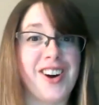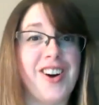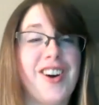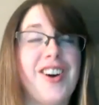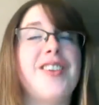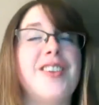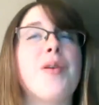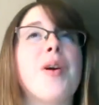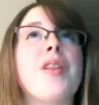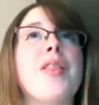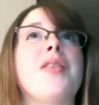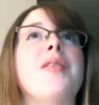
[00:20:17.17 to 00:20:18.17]

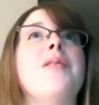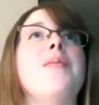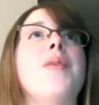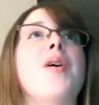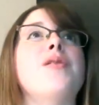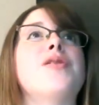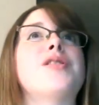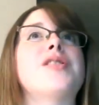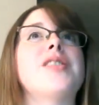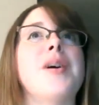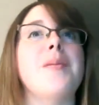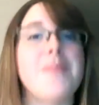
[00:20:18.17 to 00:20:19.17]
one of the
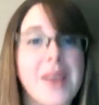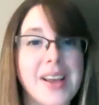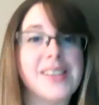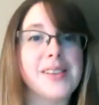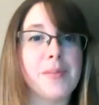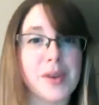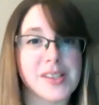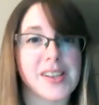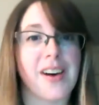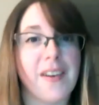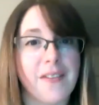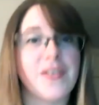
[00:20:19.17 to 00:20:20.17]
most amazing books
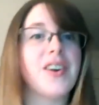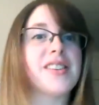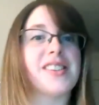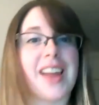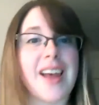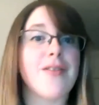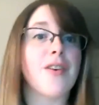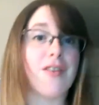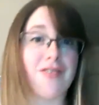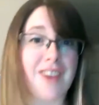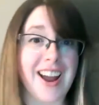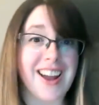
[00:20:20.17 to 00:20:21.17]
that I first ever
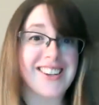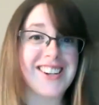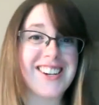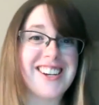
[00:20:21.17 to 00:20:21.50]
read